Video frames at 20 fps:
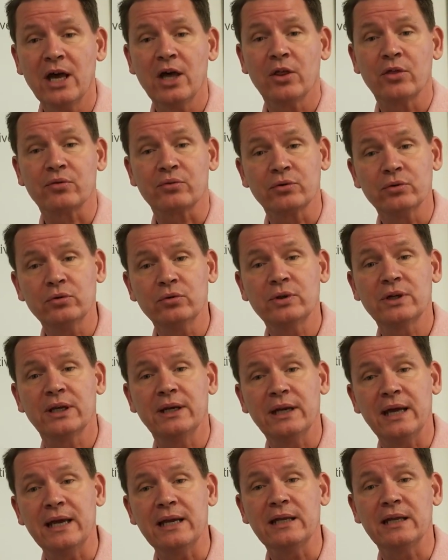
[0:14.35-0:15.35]
through
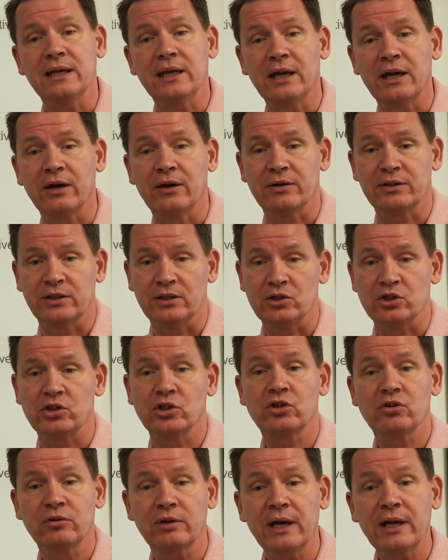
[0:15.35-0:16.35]
Canadian Heritage
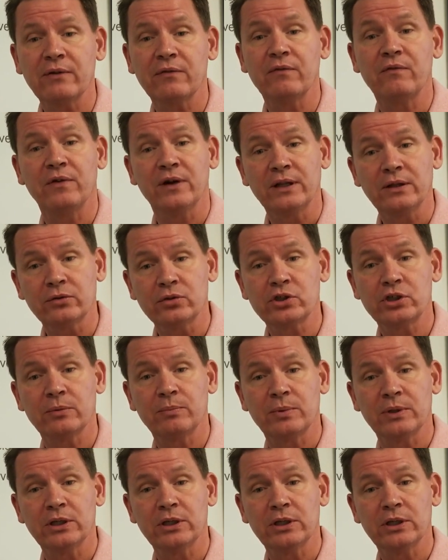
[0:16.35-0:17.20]
to create a fellowship